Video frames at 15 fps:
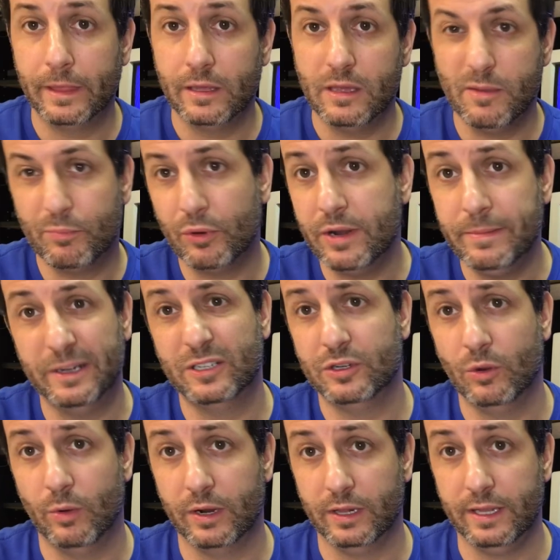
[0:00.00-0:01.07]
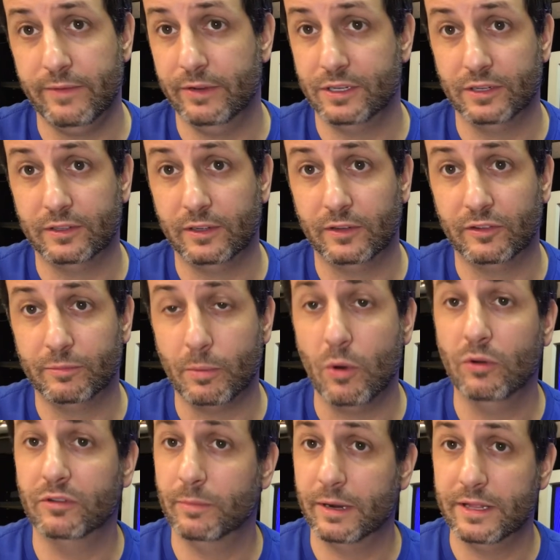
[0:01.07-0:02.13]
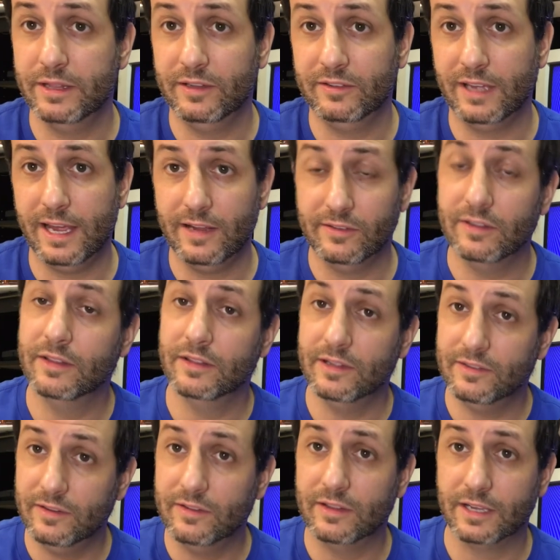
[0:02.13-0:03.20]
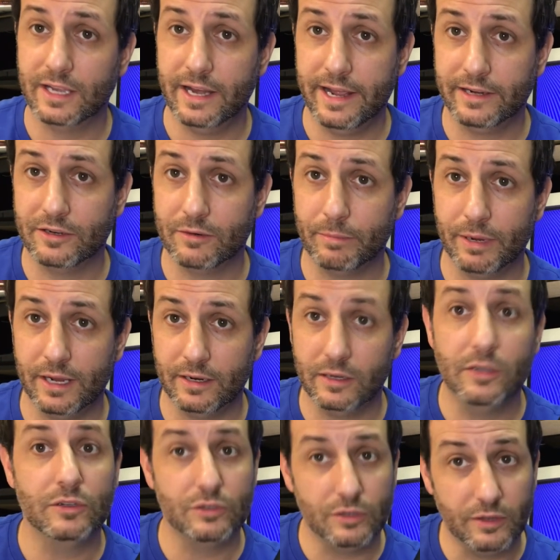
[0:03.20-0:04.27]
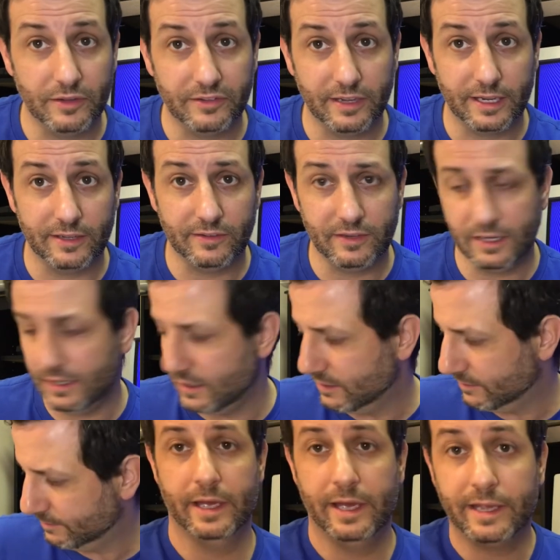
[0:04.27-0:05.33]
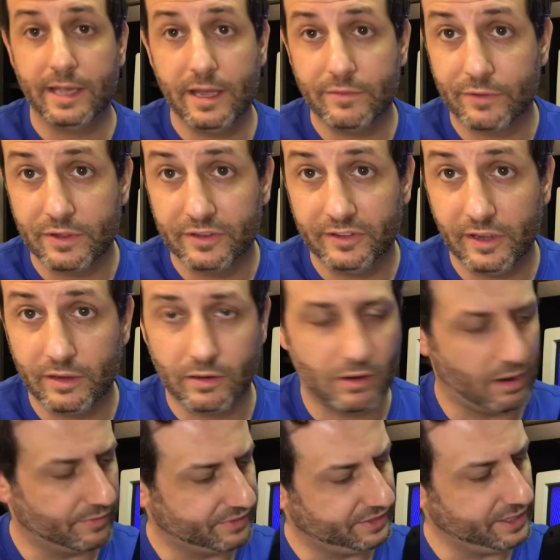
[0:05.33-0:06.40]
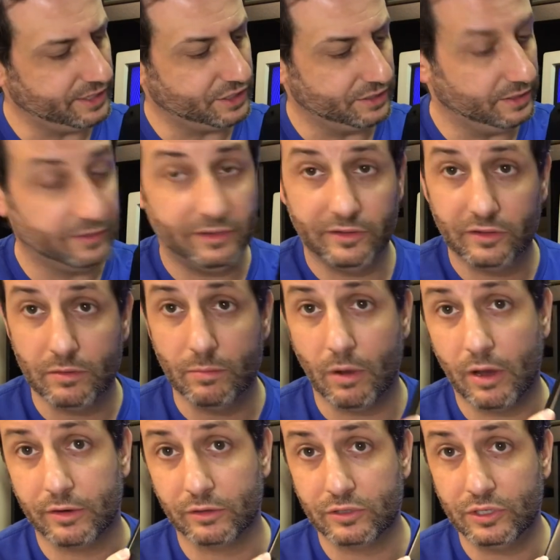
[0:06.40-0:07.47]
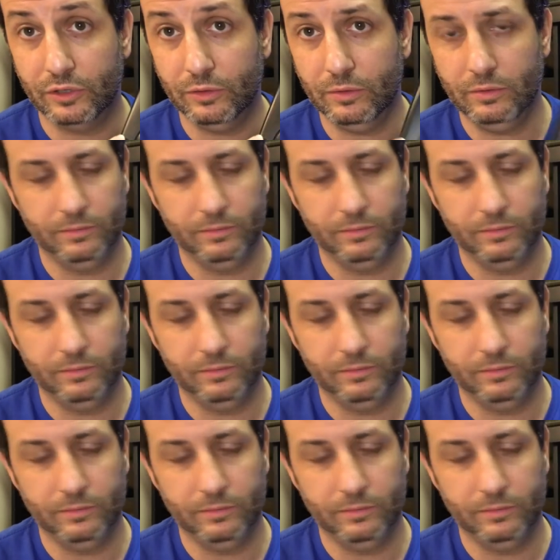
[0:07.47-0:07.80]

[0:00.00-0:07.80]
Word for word: You pretty much don't want to leave it just exposed, but in this case, this is the connector pin to the Sega C D. Again, for the sake of conversation, this is the Model two.